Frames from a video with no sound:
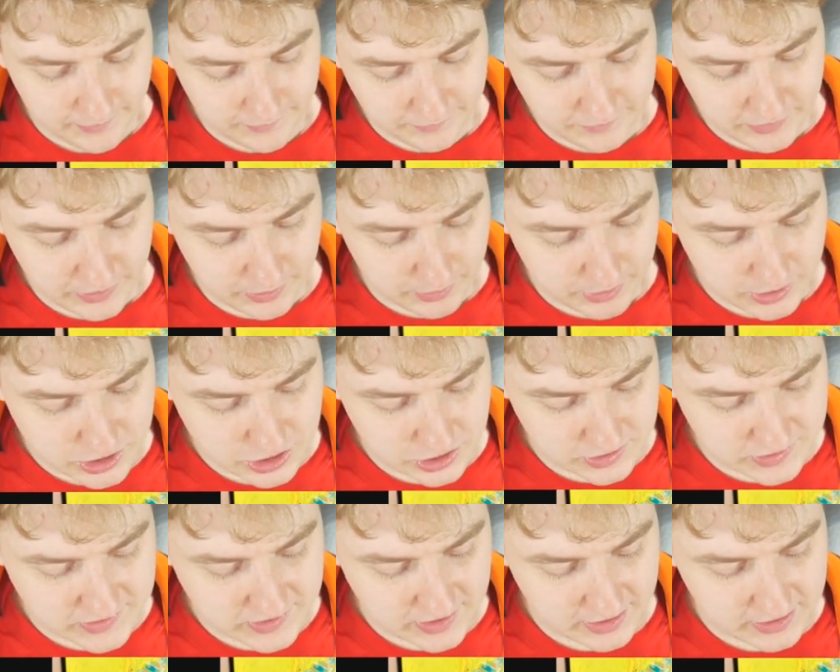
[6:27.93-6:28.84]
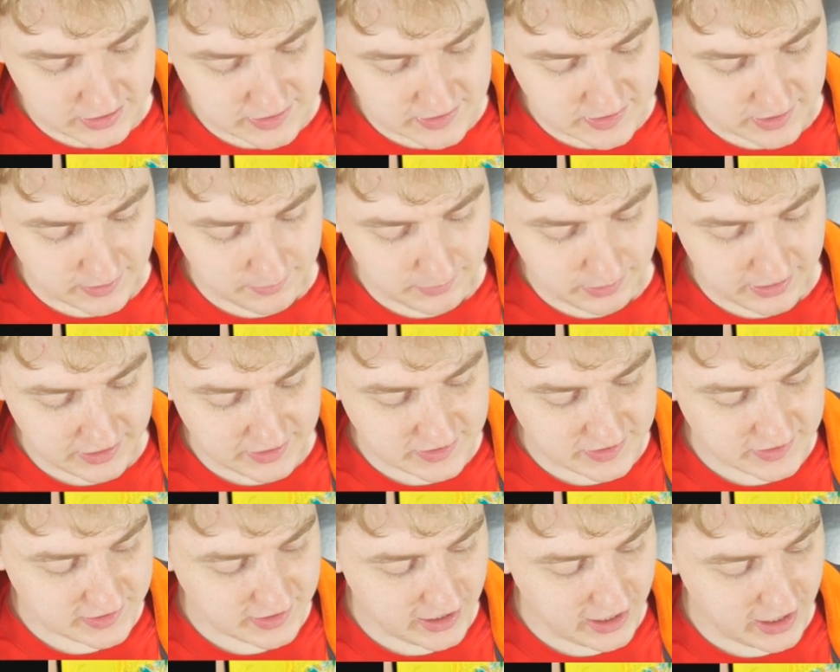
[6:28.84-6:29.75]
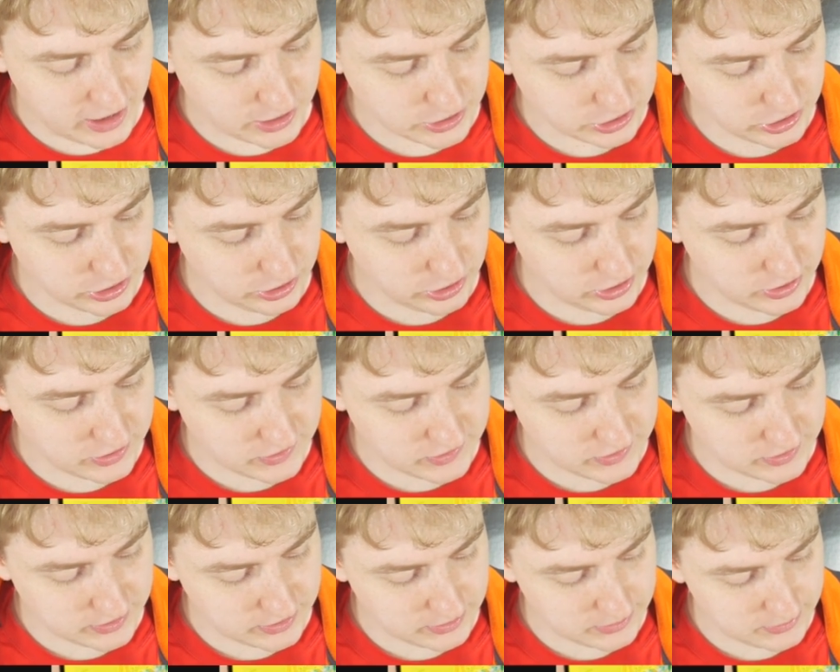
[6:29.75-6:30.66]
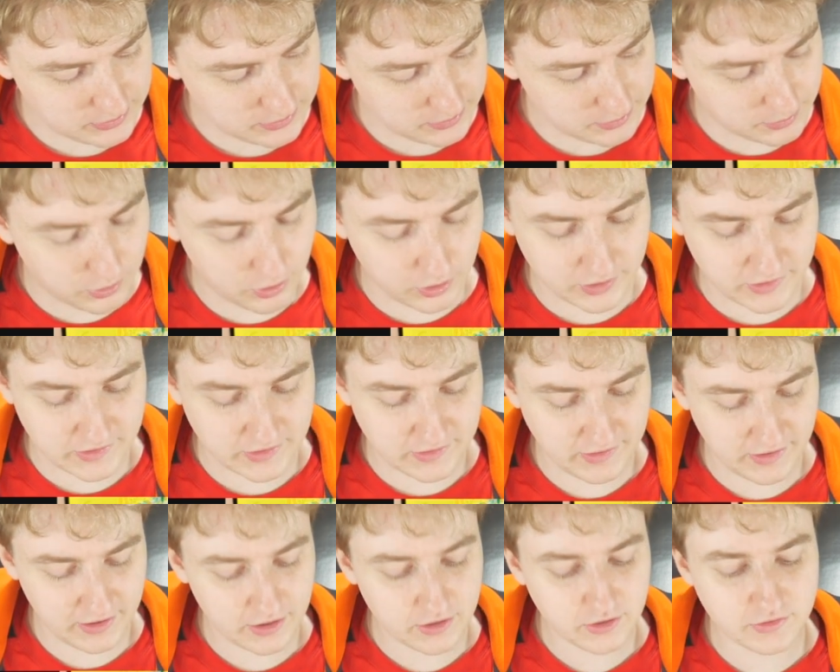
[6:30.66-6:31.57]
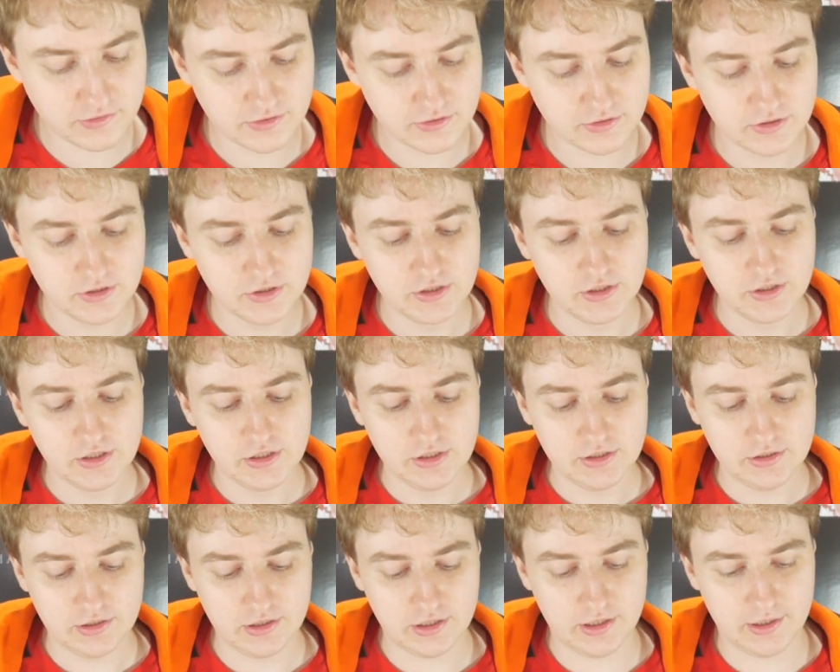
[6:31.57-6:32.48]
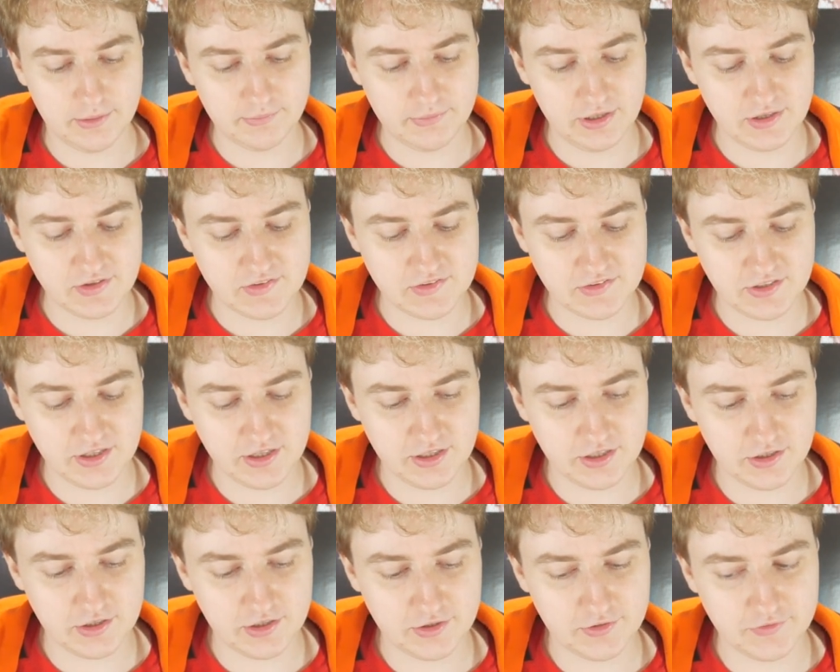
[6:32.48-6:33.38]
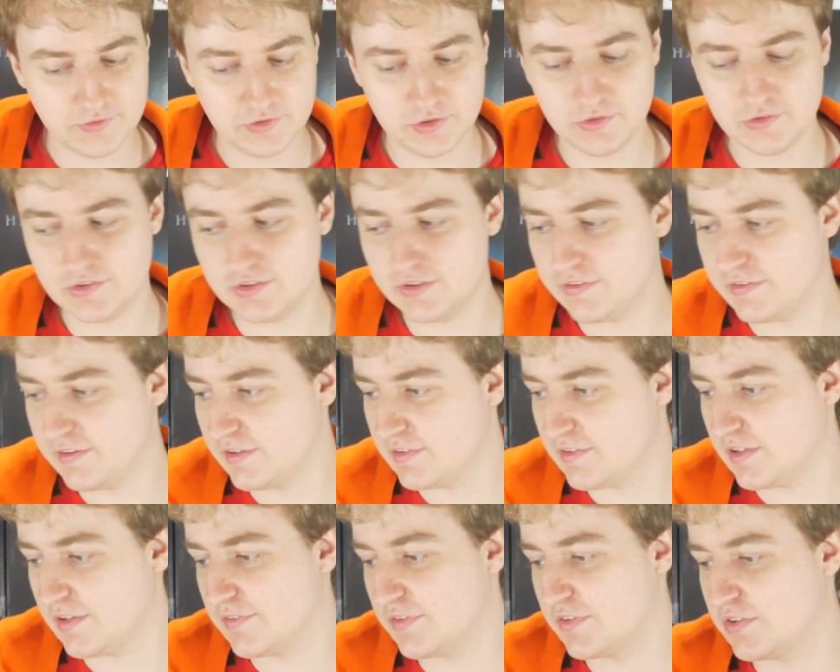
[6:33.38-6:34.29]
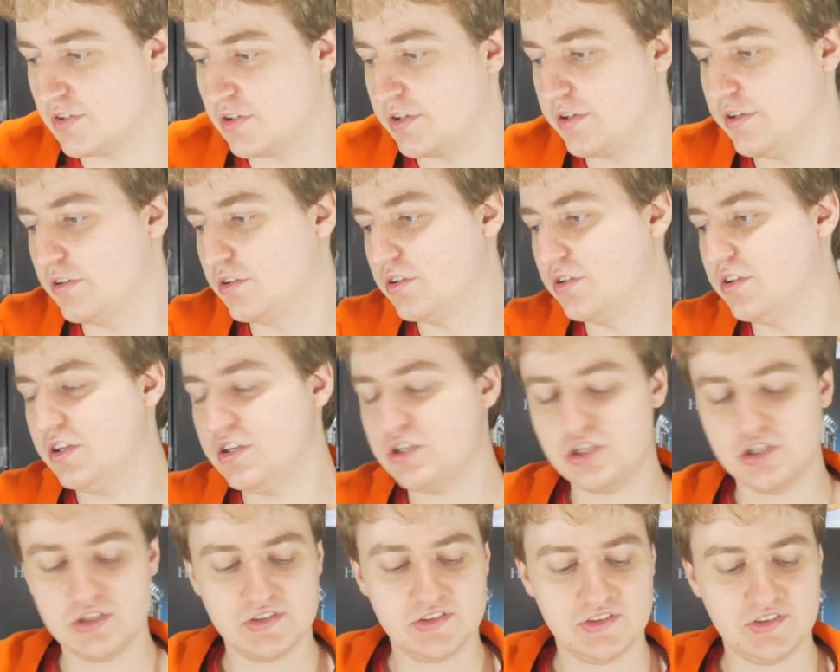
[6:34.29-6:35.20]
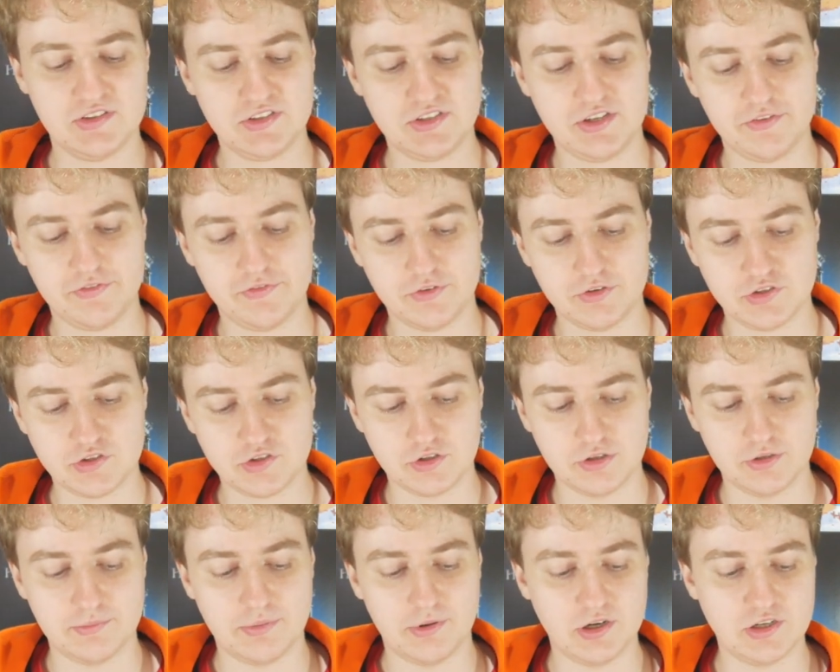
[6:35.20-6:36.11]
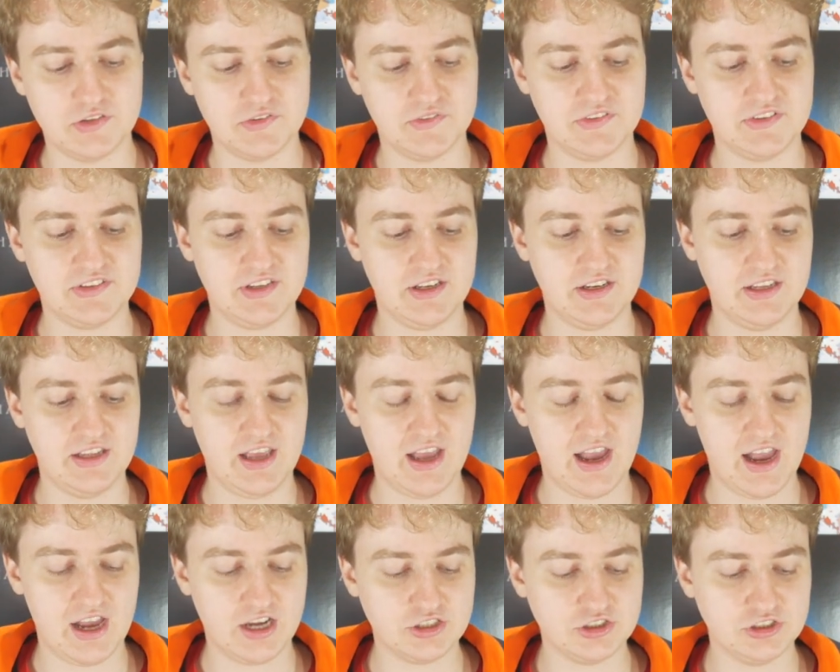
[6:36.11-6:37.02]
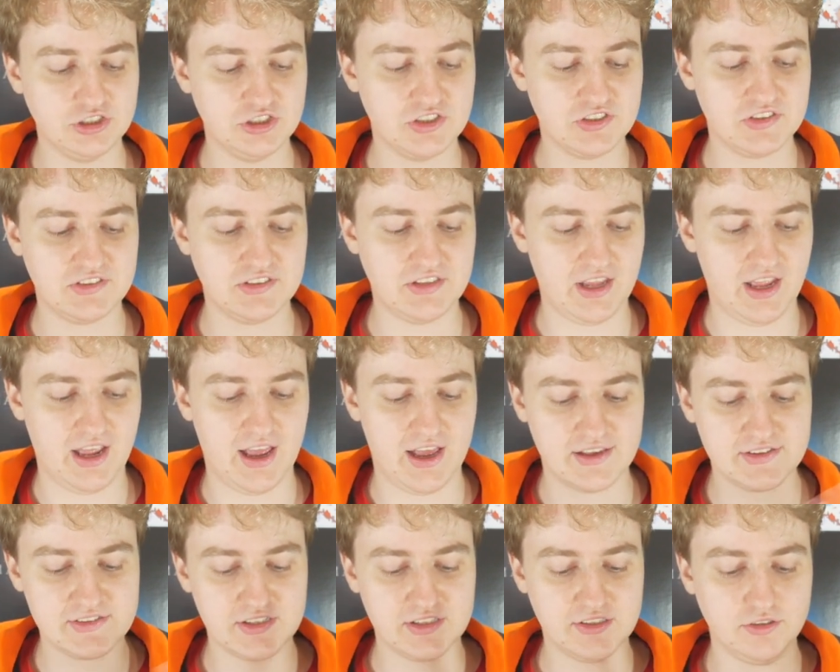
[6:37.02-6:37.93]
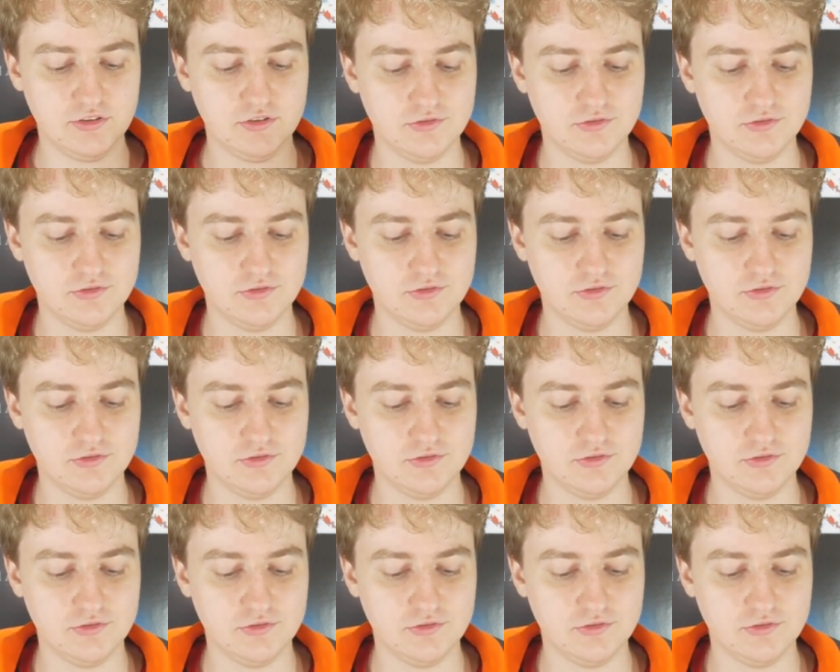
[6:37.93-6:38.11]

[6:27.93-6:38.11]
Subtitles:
The original set in some places actually looks more detailed. Instead of using things like the circular dishes and stuff for certain parts of the set, he actually just has it.